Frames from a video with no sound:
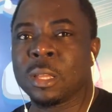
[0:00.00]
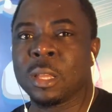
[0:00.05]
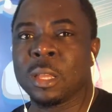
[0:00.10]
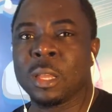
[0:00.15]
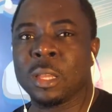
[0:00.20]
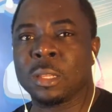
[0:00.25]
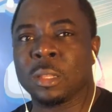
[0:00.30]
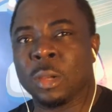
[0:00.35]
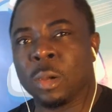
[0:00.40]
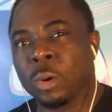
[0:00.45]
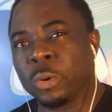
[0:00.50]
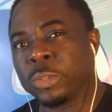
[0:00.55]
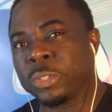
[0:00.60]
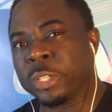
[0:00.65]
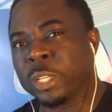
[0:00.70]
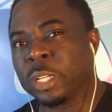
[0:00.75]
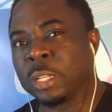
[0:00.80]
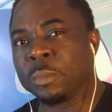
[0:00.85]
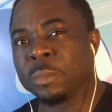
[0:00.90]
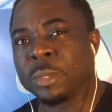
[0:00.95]
in your
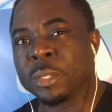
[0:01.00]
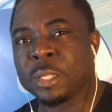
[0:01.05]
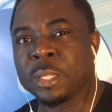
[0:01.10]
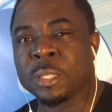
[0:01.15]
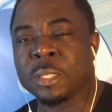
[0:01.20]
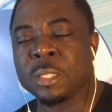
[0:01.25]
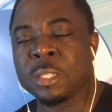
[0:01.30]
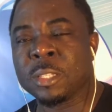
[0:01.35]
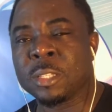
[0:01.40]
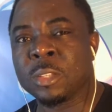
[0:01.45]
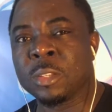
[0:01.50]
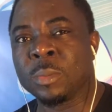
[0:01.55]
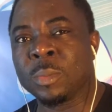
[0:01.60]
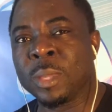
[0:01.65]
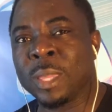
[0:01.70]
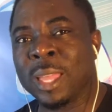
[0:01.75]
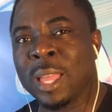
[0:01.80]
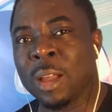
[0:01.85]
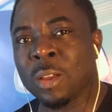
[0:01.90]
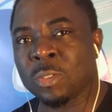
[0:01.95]
wholesaling business is going to be
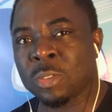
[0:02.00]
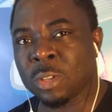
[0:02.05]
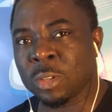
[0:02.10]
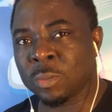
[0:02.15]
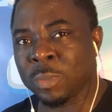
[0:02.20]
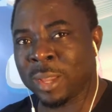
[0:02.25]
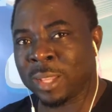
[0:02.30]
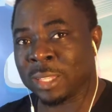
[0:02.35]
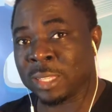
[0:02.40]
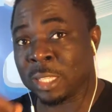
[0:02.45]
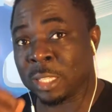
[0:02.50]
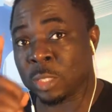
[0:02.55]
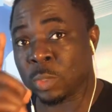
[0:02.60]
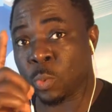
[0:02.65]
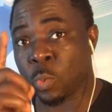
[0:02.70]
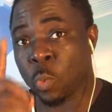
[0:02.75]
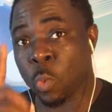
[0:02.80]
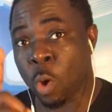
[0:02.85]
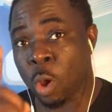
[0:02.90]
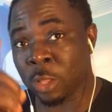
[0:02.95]
countered by this
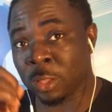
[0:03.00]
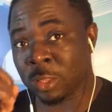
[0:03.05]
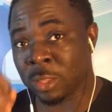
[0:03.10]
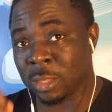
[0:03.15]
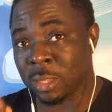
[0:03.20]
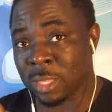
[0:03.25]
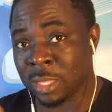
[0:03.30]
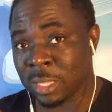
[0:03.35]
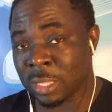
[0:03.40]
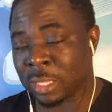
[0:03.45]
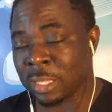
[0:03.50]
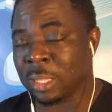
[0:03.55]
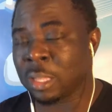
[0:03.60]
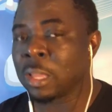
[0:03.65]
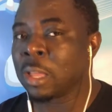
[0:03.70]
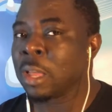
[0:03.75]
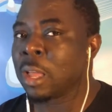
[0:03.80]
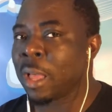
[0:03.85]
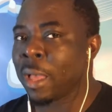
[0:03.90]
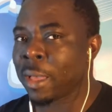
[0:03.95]
one thing.
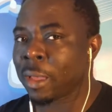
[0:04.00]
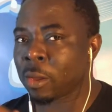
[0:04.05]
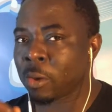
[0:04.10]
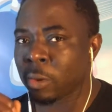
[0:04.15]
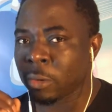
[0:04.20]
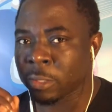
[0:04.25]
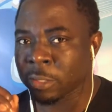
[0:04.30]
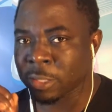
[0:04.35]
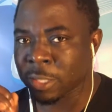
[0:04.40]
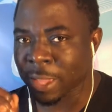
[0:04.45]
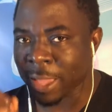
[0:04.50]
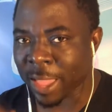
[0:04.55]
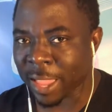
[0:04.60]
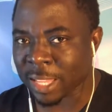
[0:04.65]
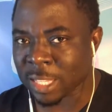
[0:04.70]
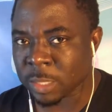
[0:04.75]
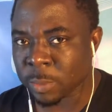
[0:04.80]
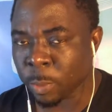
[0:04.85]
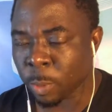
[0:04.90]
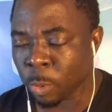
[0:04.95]
I call it
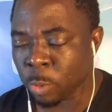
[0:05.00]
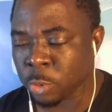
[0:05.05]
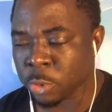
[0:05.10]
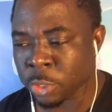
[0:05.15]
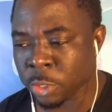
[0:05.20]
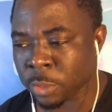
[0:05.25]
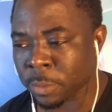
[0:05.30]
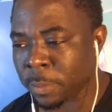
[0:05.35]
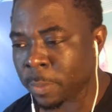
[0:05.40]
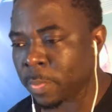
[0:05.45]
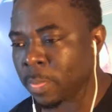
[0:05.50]
exposure.